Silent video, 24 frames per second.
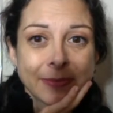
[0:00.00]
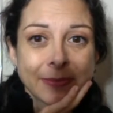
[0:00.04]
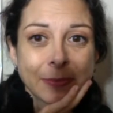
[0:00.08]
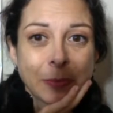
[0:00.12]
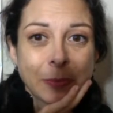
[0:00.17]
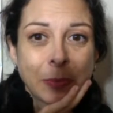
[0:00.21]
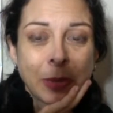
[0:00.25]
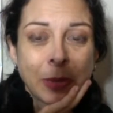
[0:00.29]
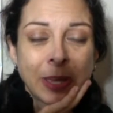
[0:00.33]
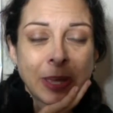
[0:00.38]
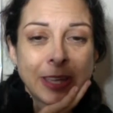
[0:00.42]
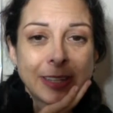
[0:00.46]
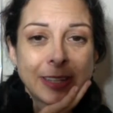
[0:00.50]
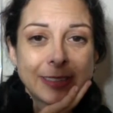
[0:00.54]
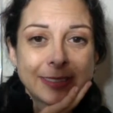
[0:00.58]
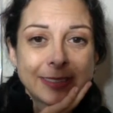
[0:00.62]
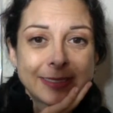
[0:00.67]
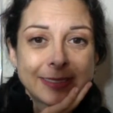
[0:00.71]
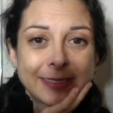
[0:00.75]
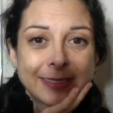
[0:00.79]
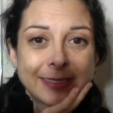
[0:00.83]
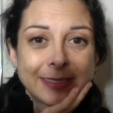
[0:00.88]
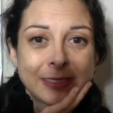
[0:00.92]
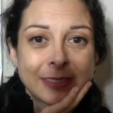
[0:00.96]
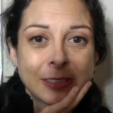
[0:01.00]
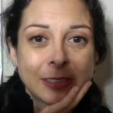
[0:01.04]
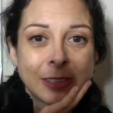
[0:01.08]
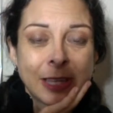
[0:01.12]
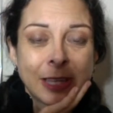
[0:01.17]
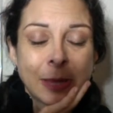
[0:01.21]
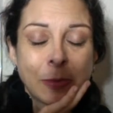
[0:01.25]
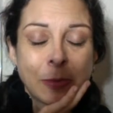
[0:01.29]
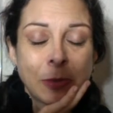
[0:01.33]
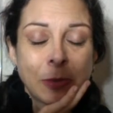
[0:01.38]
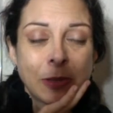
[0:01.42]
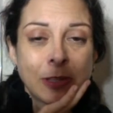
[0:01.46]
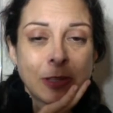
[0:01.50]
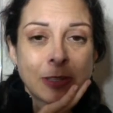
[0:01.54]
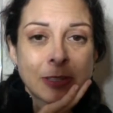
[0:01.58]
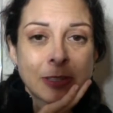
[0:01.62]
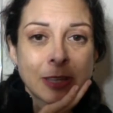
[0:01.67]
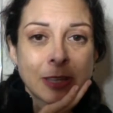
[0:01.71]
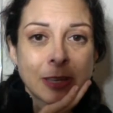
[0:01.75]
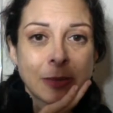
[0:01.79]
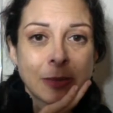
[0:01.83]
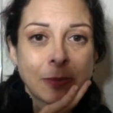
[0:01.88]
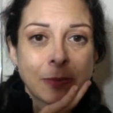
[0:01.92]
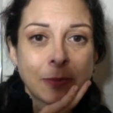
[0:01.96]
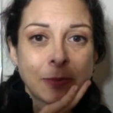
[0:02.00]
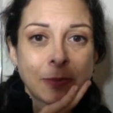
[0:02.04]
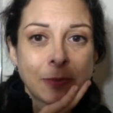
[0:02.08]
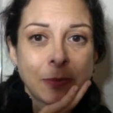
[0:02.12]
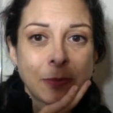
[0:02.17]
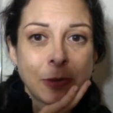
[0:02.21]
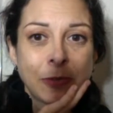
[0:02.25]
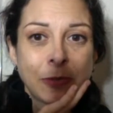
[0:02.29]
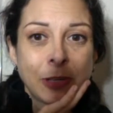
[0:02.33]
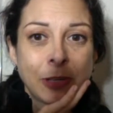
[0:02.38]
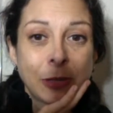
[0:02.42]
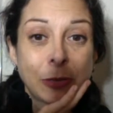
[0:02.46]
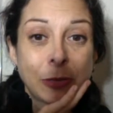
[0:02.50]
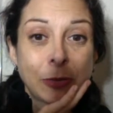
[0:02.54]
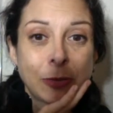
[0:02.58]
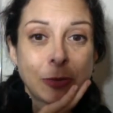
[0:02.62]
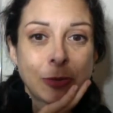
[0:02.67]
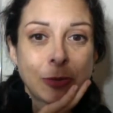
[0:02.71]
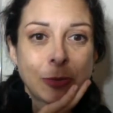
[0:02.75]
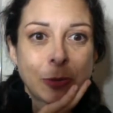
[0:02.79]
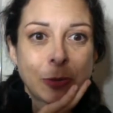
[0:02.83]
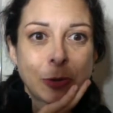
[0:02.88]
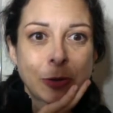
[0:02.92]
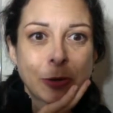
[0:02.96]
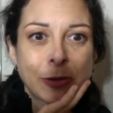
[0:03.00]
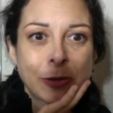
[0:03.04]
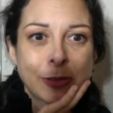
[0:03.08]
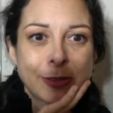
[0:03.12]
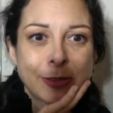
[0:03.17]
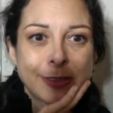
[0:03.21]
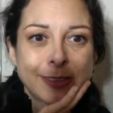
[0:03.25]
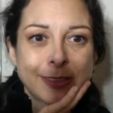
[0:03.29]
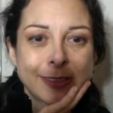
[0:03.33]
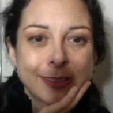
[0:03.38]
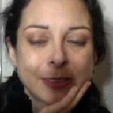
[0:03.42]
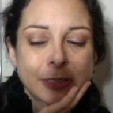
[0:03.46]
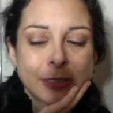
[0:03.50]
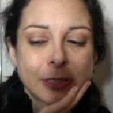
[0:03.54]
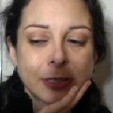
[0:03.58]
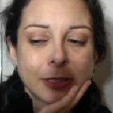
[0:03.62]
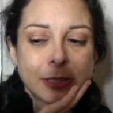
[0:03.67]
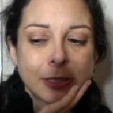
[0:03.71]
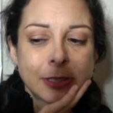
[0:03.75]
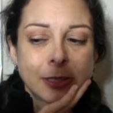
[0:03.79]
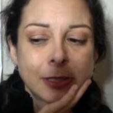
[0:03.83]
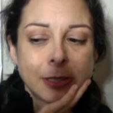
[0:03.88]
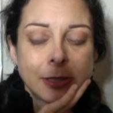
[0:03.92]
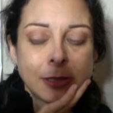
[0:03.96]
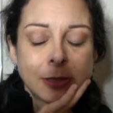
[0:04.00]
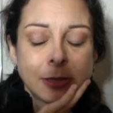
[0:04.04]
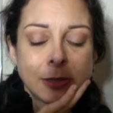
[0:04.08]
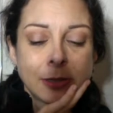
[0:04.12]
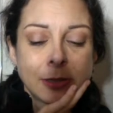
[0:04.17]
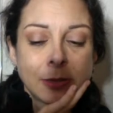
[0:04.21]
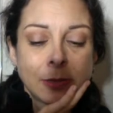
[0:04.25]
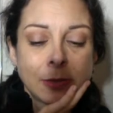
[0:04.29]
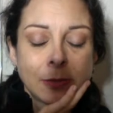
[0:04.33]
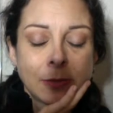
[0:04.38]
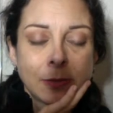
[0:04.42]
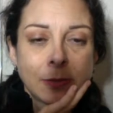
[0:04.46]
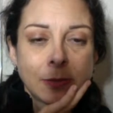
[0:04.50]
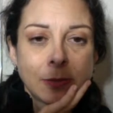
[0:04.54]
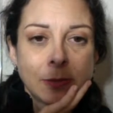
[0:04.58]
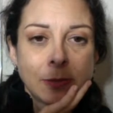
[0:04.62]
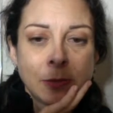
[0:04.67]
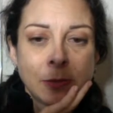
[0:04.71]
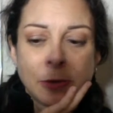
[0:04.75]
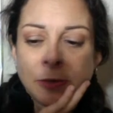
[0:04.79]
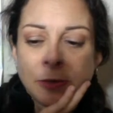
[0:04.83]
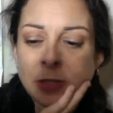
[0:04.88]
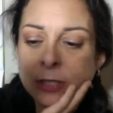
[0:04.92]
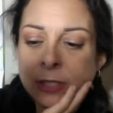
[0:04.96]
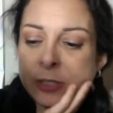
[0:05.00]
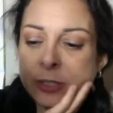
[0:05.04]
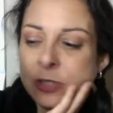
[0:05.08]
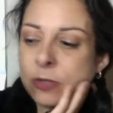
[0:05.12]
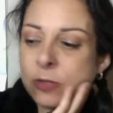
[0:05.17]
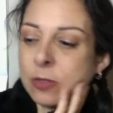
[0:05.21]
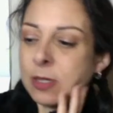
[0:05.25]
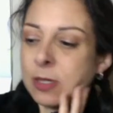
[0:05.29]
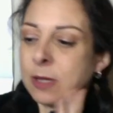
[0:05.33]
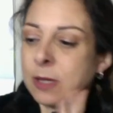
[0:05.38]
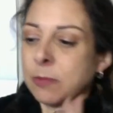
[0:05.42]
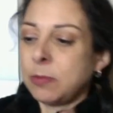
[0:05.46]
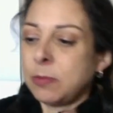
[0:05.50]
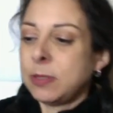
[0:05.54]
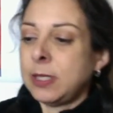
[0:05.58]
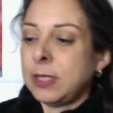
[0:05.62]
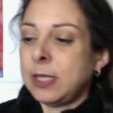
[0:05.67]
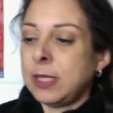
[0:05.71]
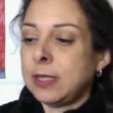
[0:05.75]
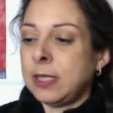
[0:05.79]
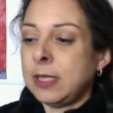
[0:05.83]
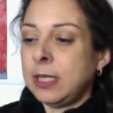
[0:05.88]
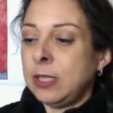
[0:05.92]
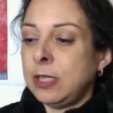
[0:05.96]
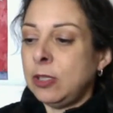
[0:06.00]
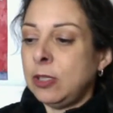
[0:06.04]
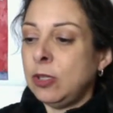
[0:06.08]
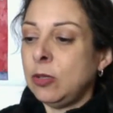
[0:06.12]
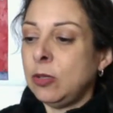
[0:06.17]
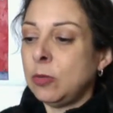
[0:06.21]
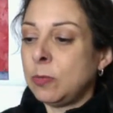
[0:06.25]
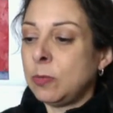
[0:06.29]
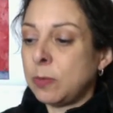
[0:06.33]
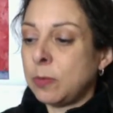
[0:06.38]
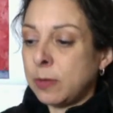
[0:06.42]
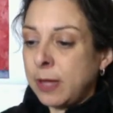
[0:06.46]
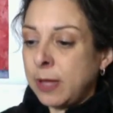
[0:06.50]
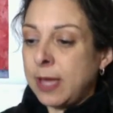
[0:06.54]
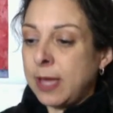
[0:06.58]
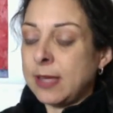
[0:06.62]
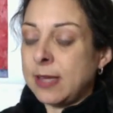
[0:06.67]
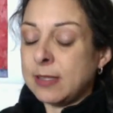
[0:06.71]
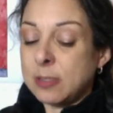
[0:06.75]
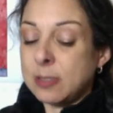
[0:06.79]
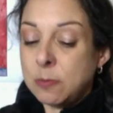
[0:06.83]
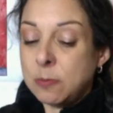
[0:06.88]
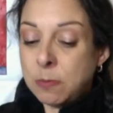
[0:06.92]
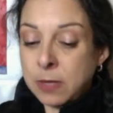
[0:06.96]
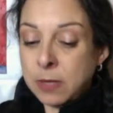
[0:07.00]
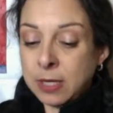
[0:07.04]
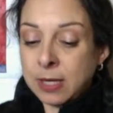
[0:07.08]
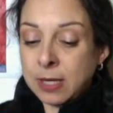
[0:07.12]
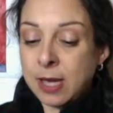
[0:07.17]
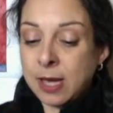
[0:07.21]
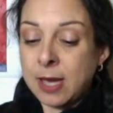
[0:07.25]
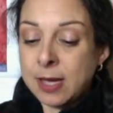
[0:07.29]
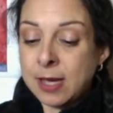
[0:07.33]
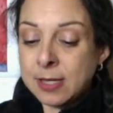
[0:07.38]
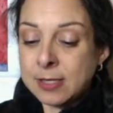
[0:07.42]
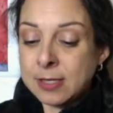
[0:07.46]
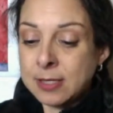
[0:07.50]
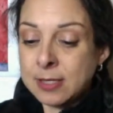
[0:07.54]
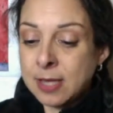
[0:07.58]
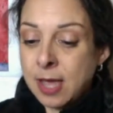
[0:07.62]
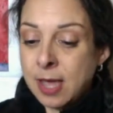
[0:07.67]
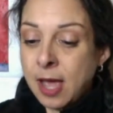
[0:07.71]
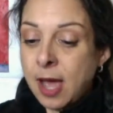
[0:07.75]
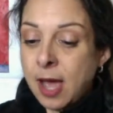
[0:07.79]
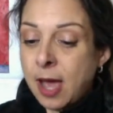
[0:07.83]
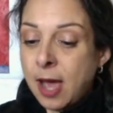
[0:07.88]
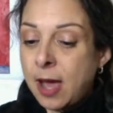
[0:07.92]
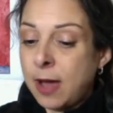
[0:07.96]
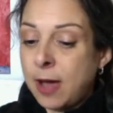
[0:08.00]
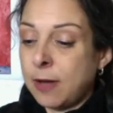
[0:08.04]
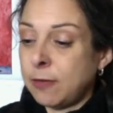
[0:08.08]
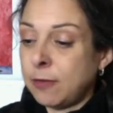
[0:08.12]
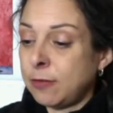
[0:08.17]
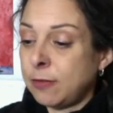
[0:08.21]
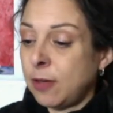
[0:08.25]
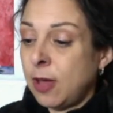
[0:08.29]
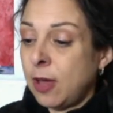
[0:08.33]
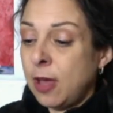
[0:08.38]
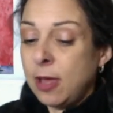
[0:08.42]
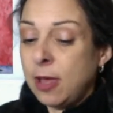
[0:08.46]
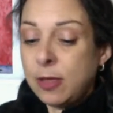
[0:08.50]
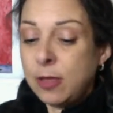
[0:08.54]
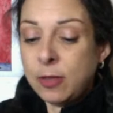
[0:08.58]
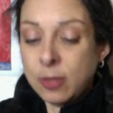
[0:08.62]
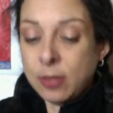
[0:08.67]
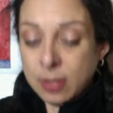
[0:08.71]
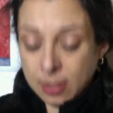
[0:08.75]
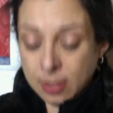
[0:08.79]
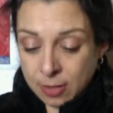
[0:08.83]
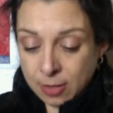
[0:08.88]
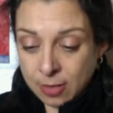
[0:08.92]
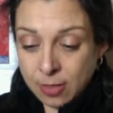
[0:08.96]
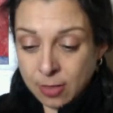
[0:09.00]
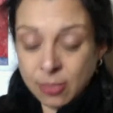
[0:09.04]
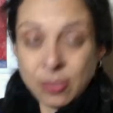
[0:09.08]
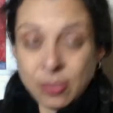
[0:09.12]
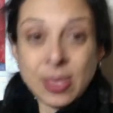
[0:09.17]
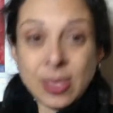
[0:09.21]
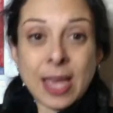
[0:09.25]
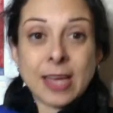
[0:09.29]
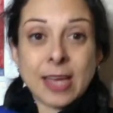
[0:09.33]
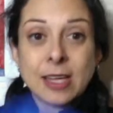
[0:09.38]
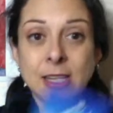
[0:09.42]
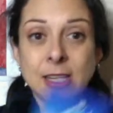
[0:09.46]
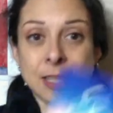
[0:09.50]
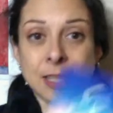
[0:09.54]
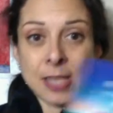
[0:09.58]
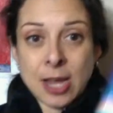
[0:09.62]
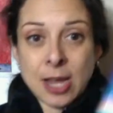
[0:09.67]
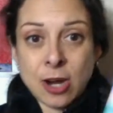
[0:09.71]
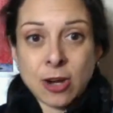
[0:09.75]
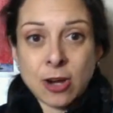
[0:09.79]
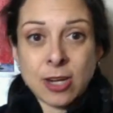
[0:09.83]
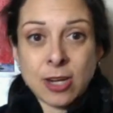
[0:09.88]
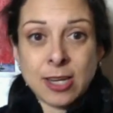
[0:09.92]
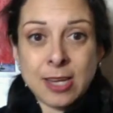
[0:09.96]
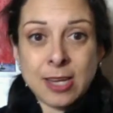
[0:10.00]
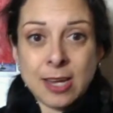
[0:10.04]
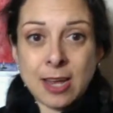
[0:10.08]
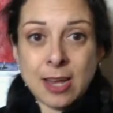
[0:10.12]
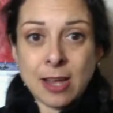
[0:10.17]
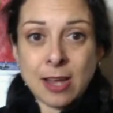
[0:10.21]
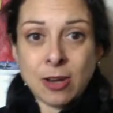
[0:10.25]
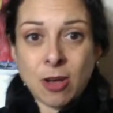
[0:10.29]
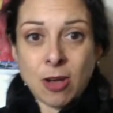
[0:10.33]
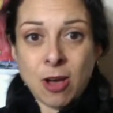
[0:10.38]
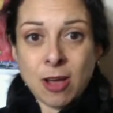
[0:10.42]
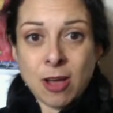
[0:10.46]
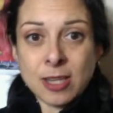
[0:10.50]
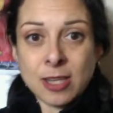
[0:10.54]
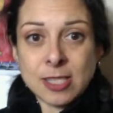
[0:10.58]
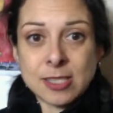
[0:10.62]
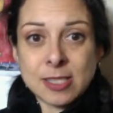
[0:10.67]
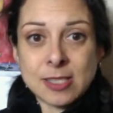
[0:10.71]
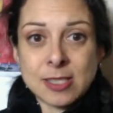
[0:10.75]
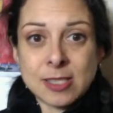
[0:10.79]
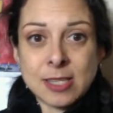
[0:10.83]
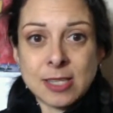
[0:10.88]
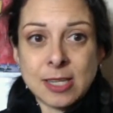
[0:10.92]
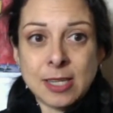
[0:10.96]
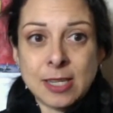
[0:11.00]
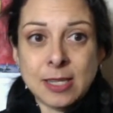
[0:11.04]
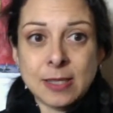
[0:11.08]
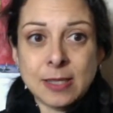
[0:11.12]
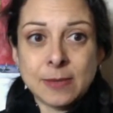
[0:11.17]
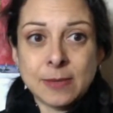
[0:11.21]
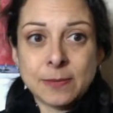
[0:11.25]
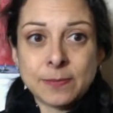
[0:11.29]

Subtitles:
but yeah, it's like moving through the portal, moving to a completely new place because of that clarity and honesty.